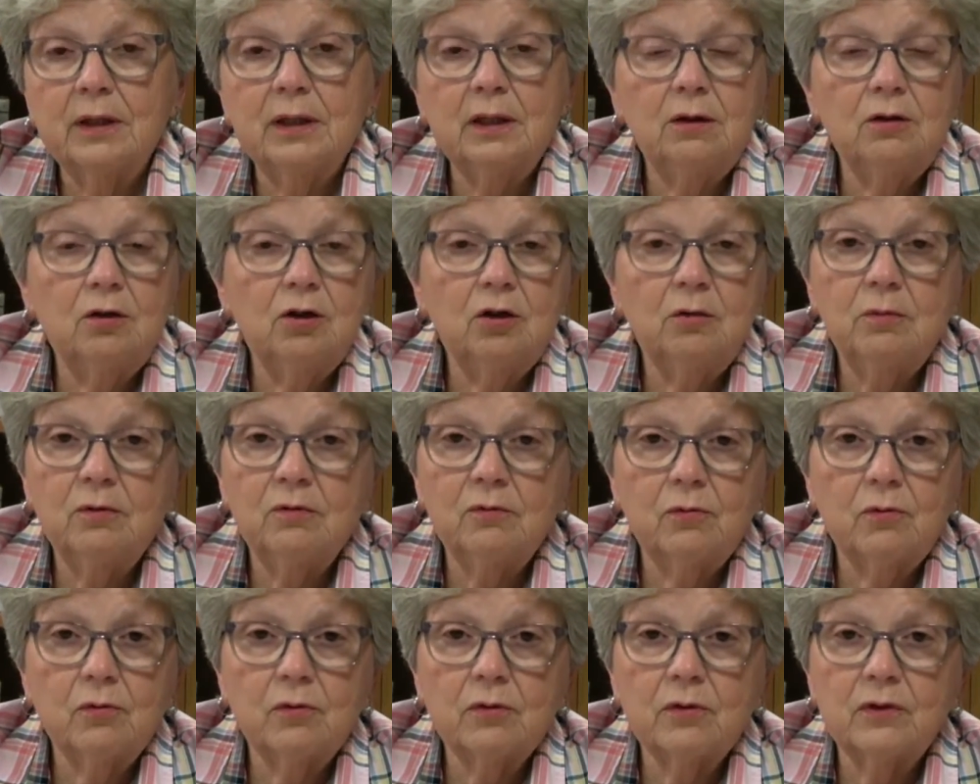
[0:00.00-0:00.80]
He knew
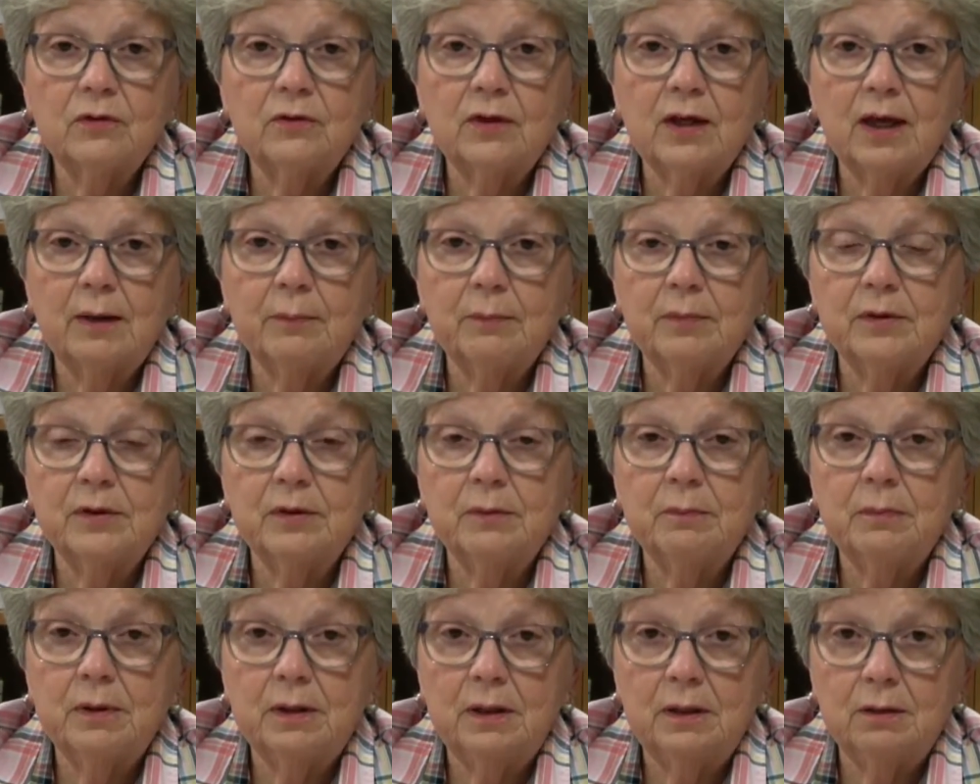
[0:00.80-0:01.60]
before this happened
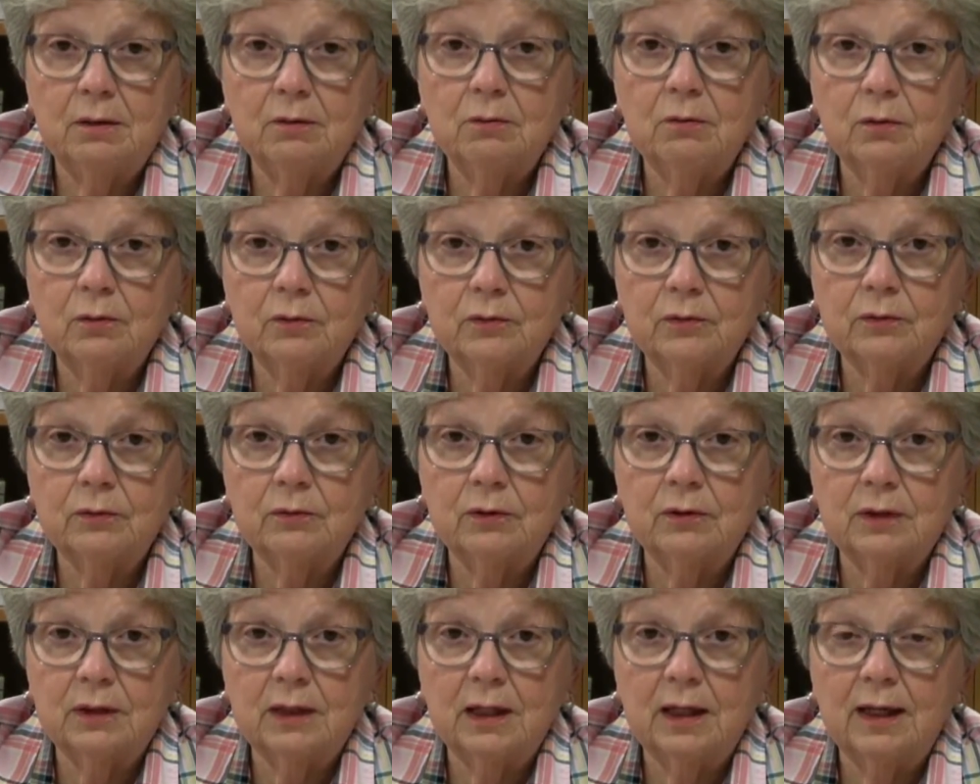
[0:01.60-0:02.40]
to Peter what was
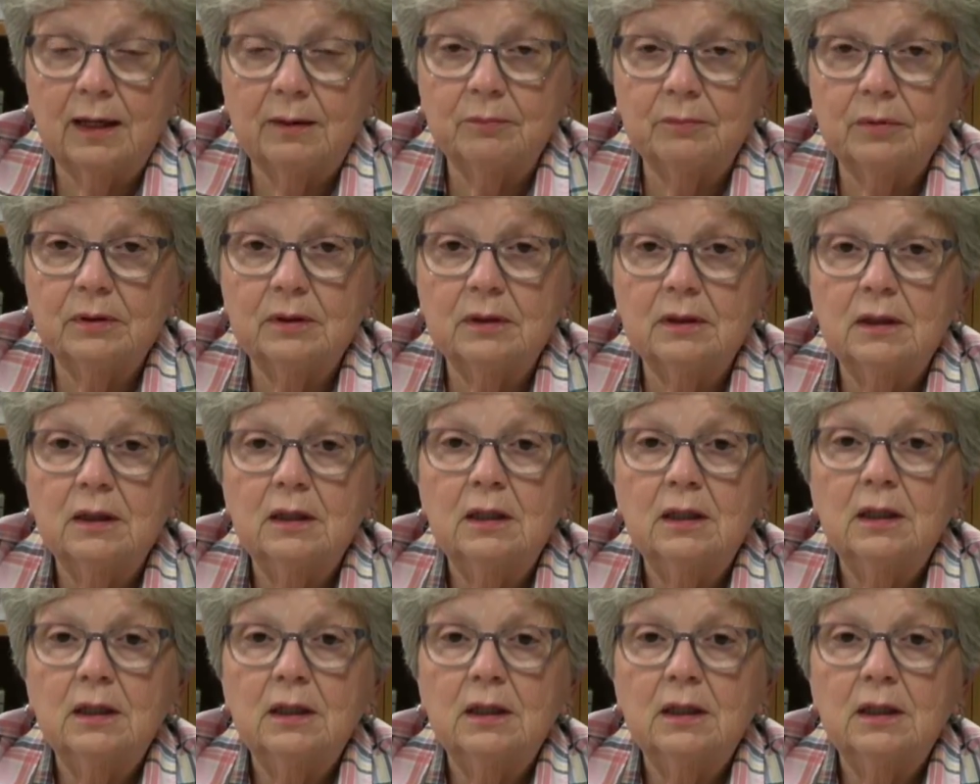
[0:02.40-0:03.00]
going to happen.